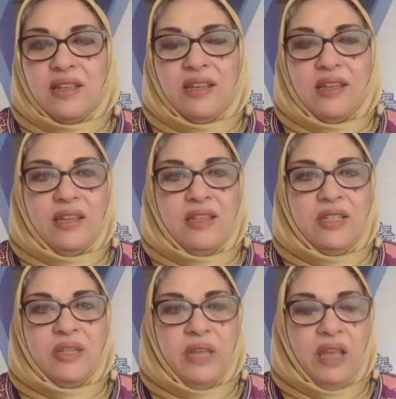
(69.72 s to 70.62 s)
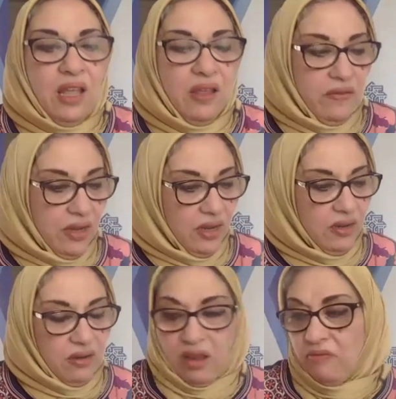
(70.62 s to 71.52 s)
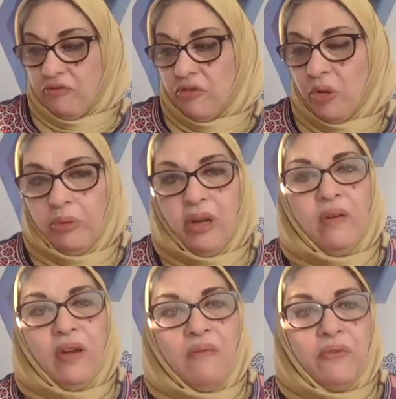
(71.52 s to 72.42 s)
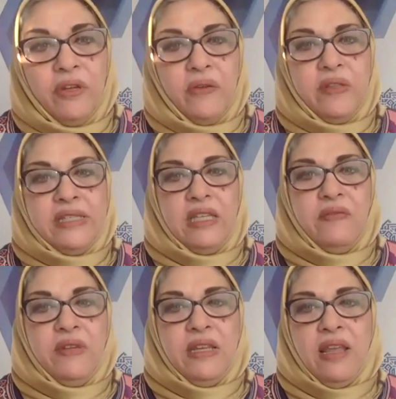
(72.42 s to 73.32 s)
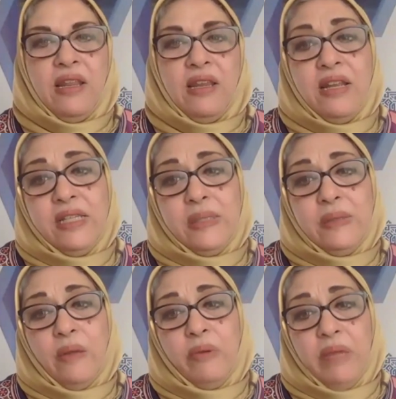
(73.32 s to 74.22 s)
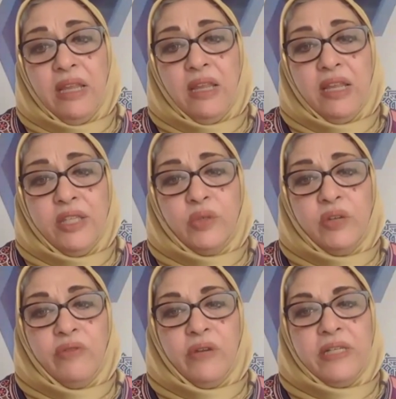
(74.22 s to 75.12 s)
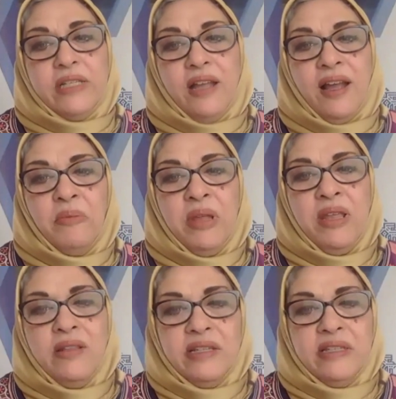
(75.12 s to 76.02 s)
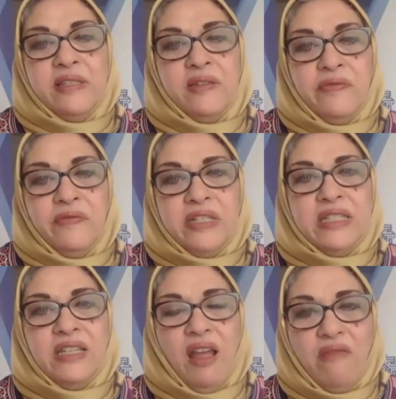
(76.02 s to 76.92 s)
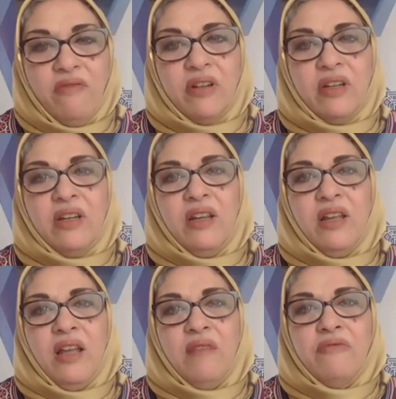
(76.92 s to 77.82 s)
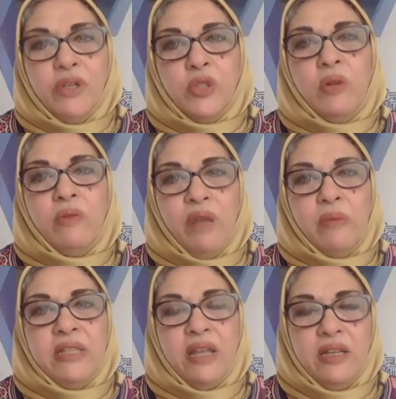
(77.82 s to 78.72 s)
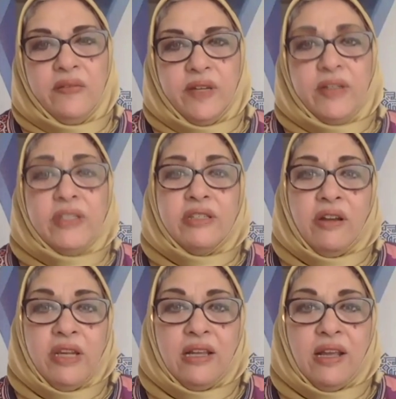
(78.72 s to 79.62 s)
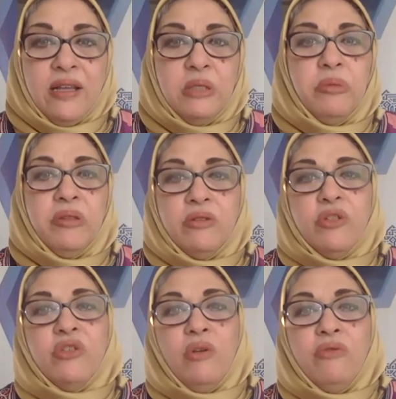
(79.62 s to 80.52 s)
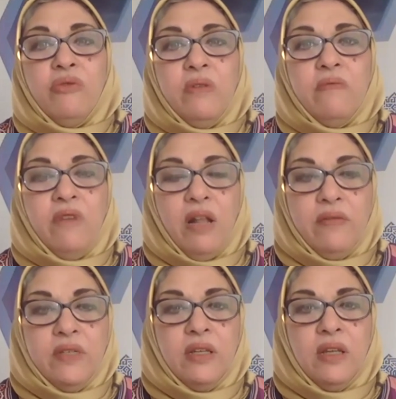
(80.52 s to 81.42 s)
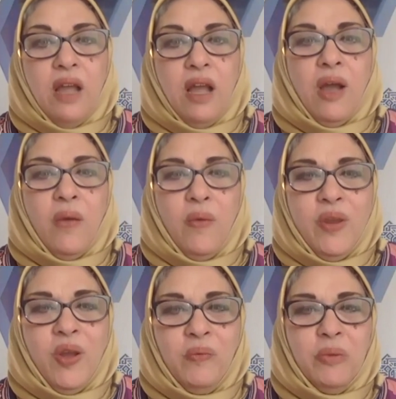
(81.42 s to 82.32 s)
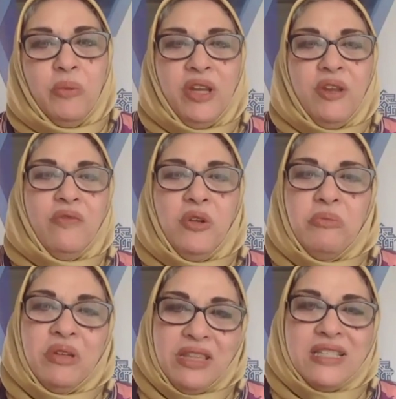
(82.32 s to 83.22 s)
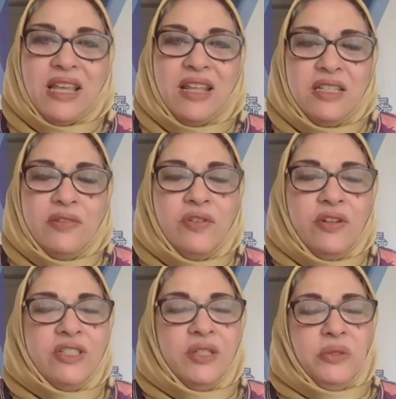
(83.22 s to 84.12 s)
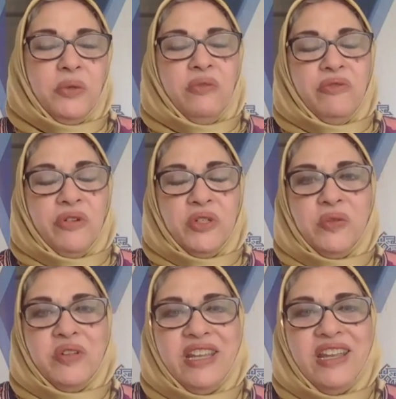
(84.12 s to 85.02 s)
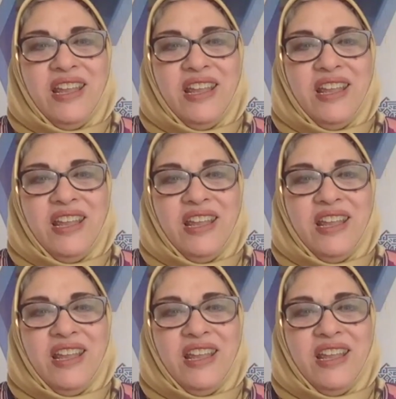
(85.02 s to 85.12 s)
And we have a full program for you this evening, and it is, we're making history for ECUMC. This is the first ever virtual Ramadan iftar. Sorry, guys, but there's no food involved. We hope to bring you food, but that's kind of difficult to do it virtually.